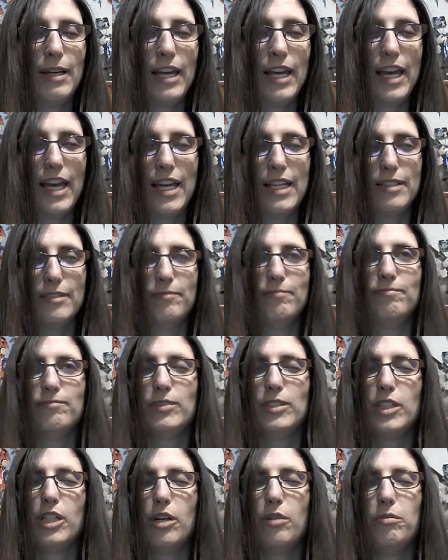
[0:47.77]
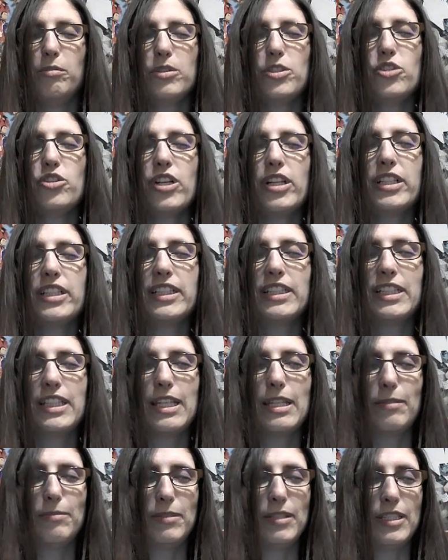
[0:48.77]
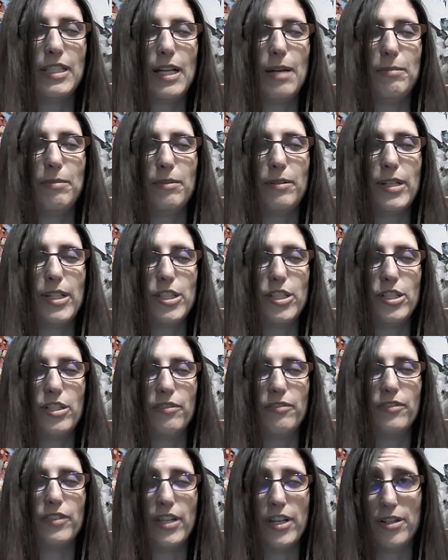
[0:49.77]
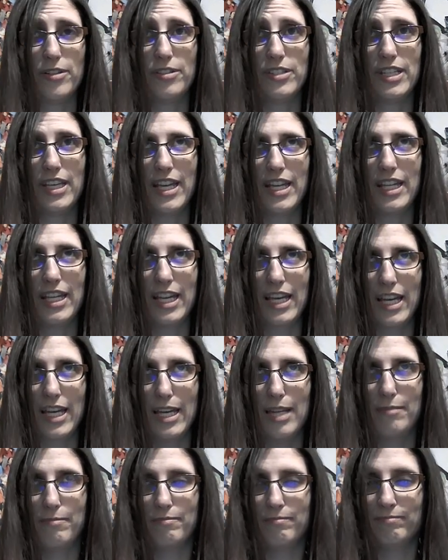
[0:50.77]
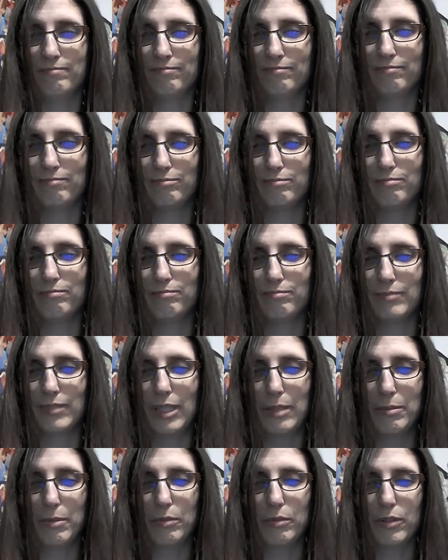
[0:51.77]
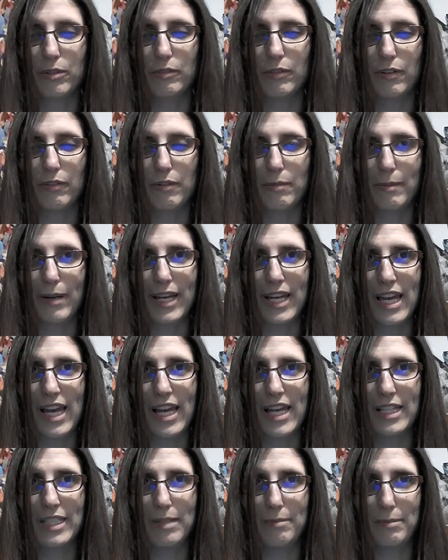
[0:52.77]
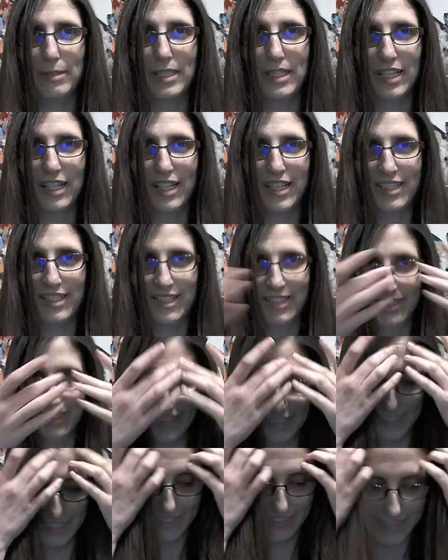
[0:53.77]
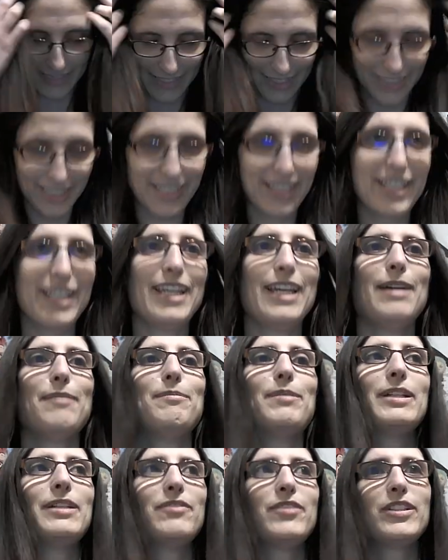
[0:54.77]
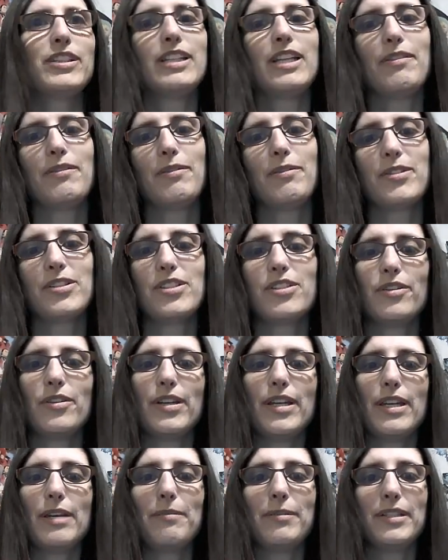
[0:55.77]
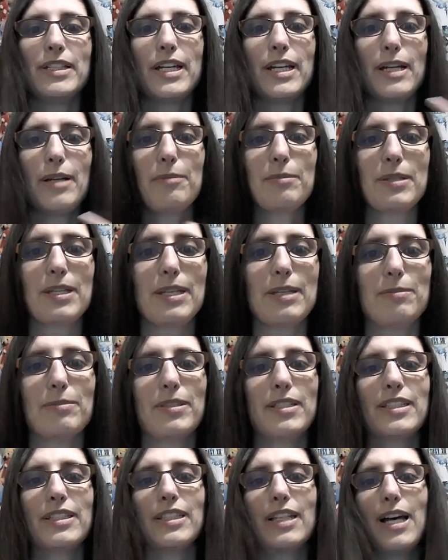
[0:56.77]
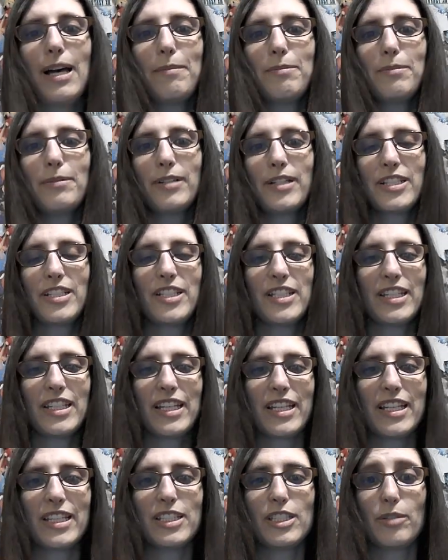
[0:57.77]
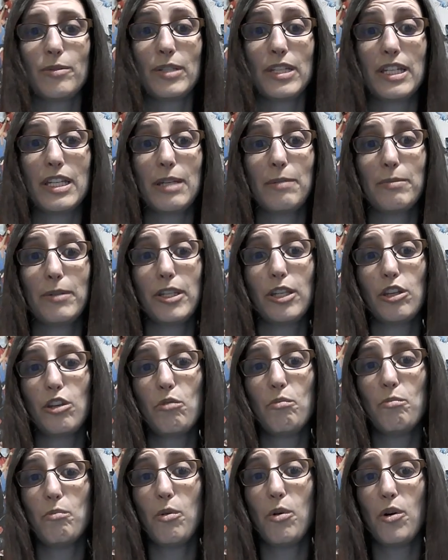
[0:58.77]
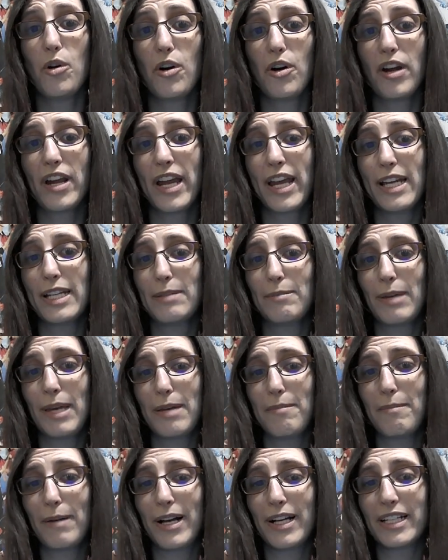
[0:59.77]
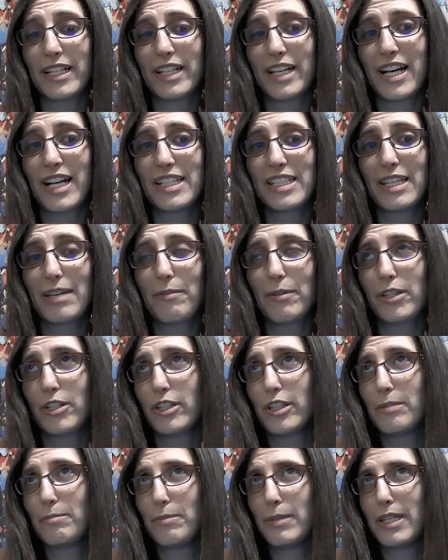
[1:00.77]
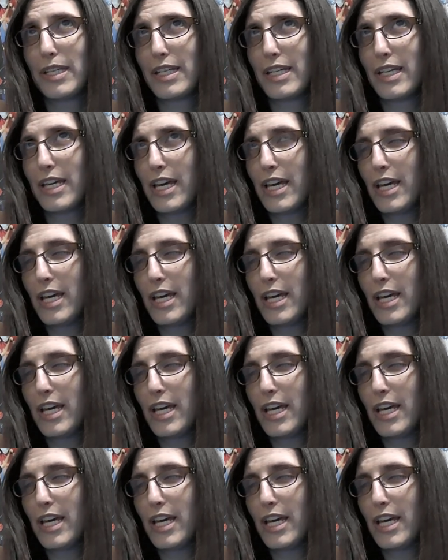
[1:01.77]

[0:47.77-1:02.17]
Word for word: And, you know, we're struggling to keep this operation afloat, aka keep a roof over my head up in here. But if you love what we're doing and want to help keep this operation a kicking so we can keep bringing you more anime and manga content, whether it be